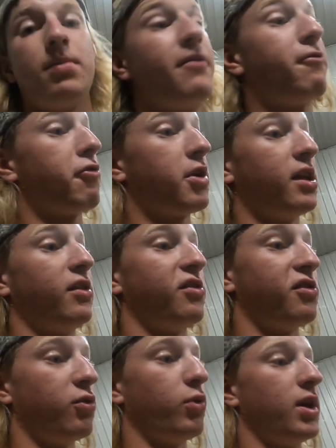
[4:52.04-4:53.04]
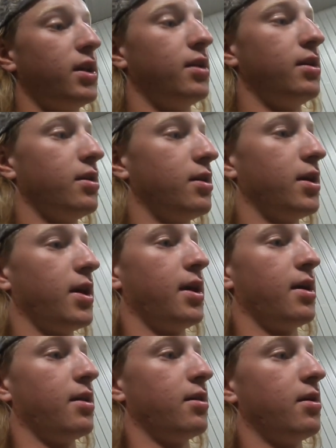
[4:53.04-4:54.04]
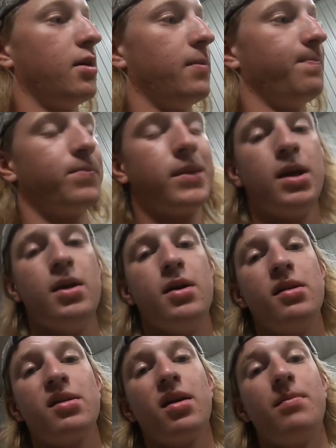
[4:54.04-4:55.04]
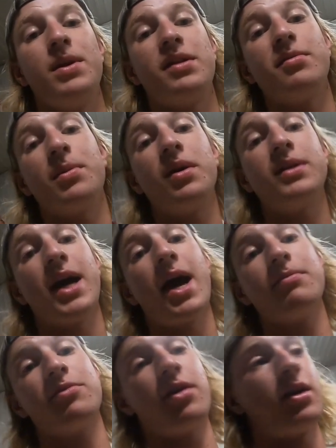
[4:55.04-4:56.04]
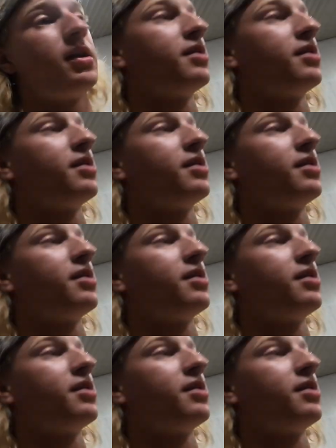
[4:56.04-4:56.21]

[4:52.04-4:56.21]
gonna be freaking sweet and uh, it's gonna be some good times on